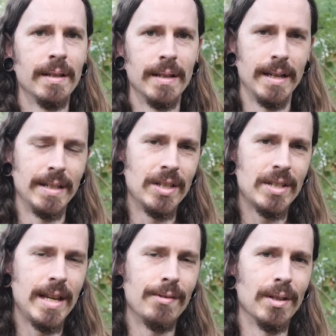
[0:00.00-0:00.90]
And I
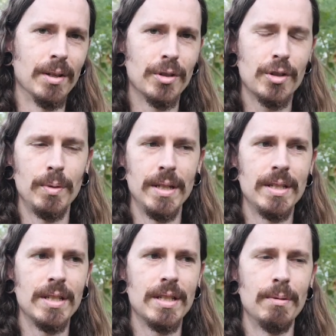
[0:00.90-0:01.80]
just gave it a little
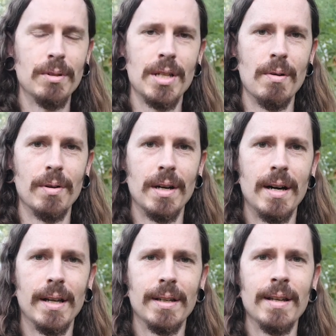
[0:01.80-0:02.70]
squeeze to see what's going
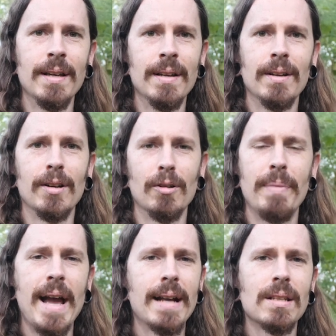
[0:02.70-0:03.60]
on. Her
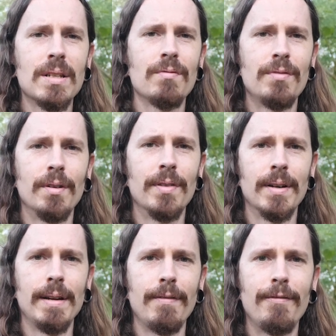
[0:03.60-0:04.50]
bag doesn't feel
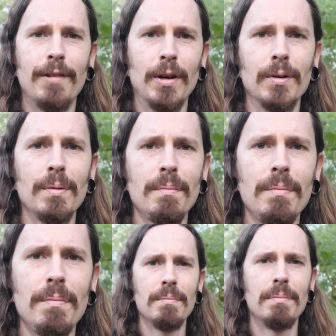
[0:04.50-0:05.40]
very
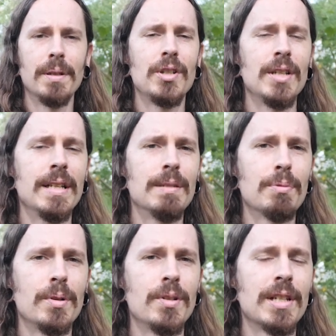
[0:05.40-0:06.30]
firm, but she is
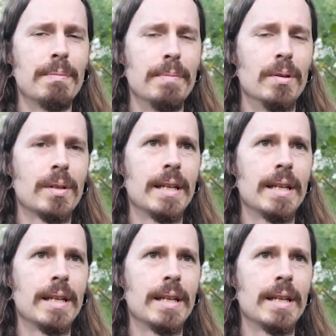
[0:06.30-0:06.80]
producing milk.